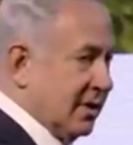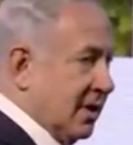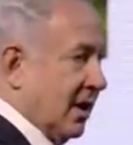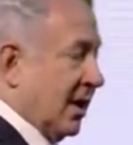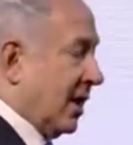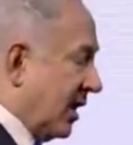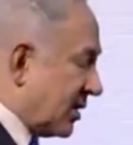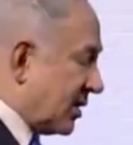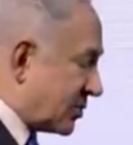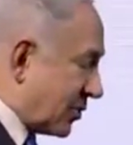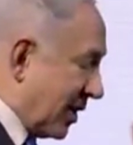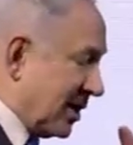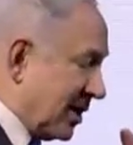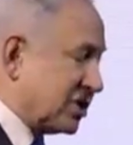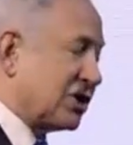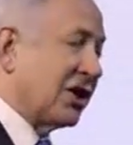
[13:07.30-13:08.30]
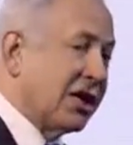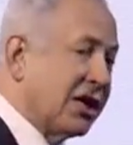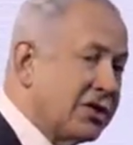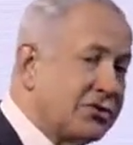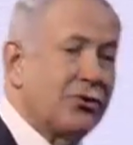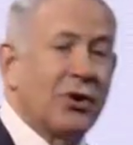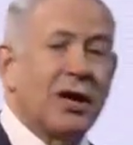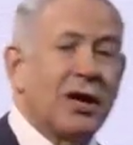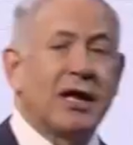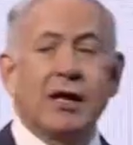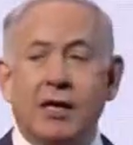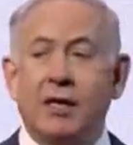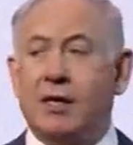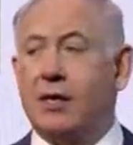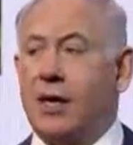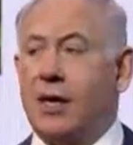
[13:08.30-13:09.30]
Israel is literally,
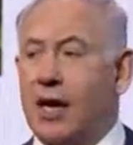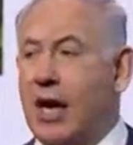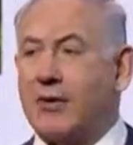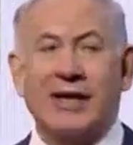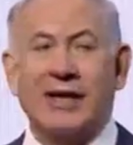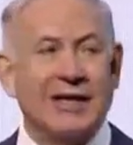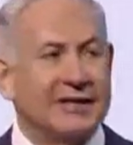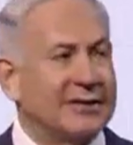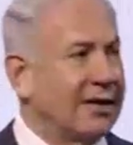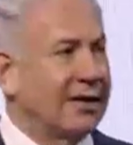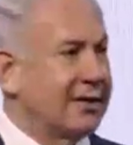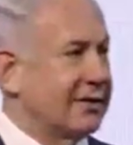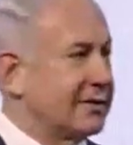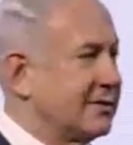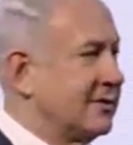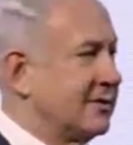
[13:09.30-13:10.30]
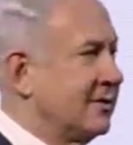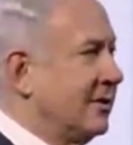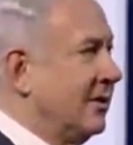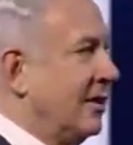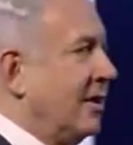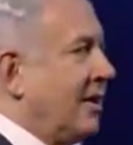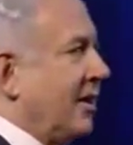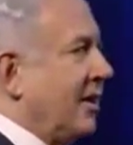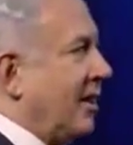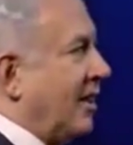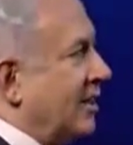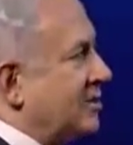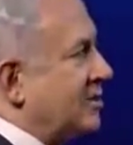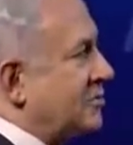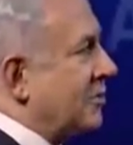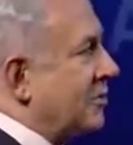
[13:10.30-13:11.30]
how can I say this?
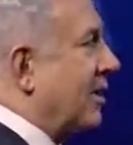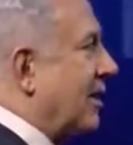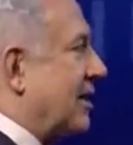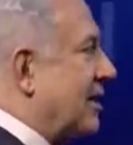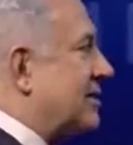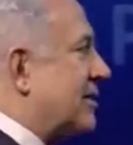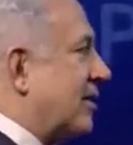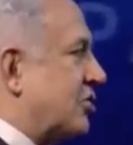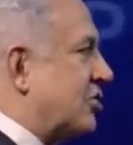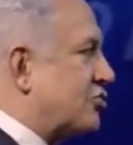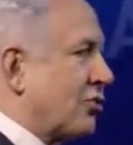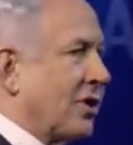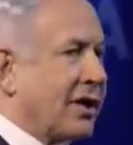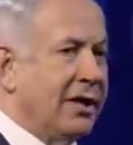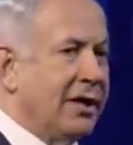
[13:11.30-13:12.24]
Israel is literally